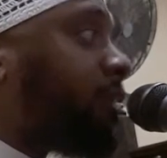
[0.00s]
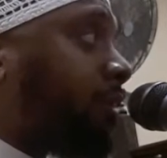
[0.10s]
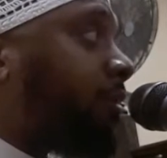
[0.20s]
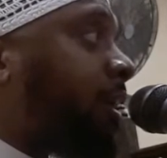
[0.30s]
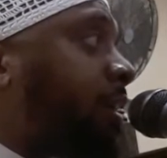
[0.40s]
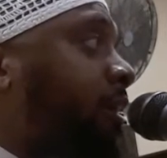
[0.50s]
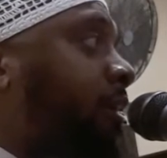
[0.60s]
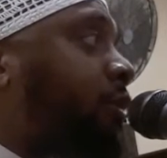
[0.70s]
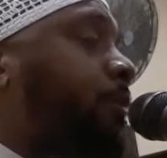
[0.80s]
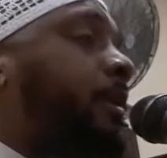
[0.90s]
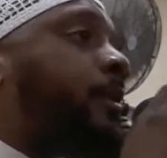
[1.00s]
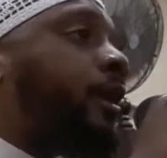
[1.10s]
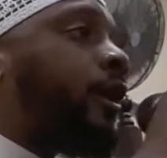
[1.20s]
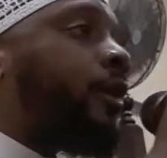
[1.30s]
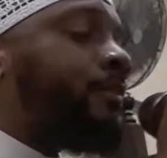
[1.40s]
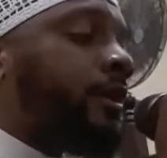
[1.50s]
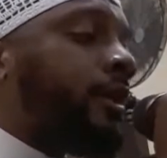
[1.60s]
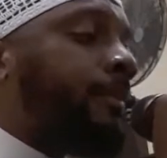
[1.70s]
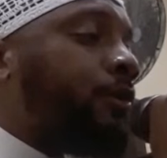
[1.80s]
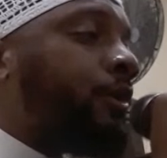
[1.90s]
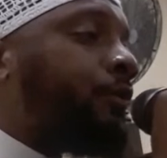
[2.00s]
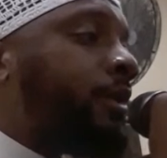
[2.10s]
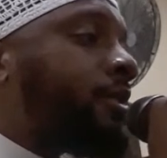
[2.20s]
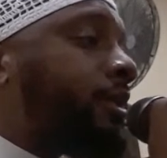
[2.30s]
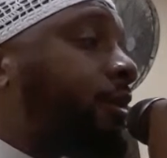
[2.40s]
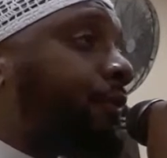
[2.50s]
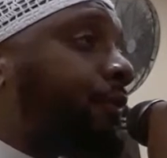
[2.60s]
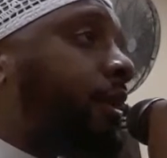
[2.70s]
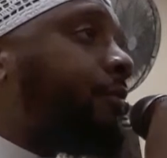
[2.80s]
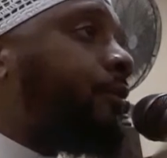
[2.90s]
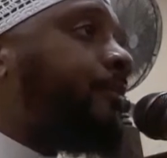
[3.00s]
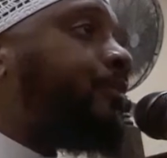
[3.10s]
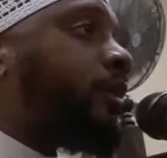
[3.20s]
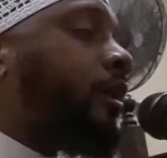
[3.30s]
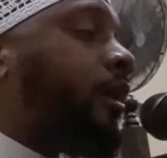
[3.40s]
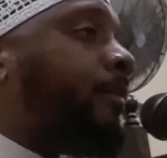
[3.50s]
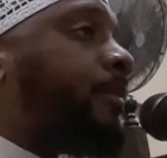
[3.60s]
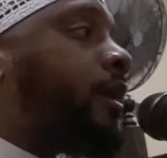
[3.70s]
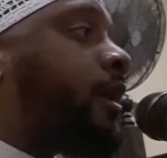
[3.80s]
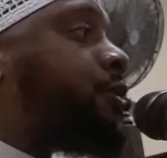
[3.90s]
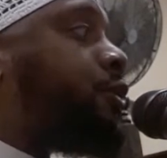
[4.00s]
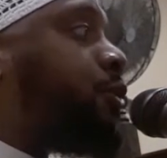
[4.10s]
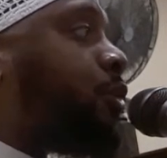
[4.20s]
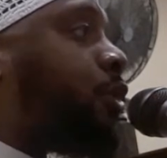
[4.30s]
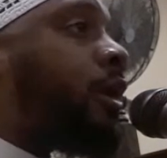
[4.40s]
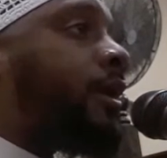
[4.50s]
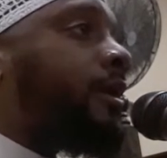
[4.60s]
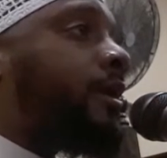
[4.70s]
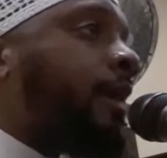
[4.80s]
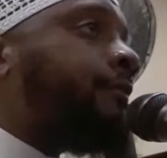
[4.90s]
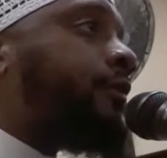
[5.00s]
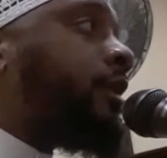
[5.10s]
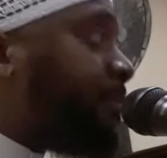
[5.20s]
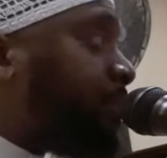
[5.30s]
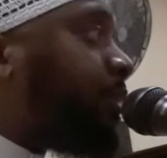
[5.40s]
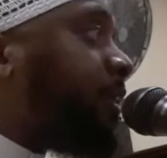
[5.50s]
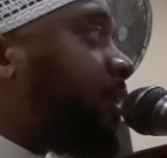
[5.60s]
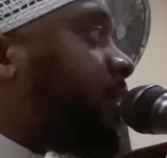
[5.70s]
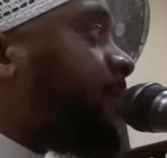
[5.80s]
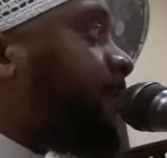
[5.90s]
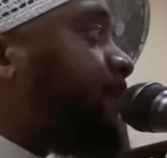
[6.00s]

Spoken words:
All right? You'll be able to help the community reach a different level because you are gainfully employed now.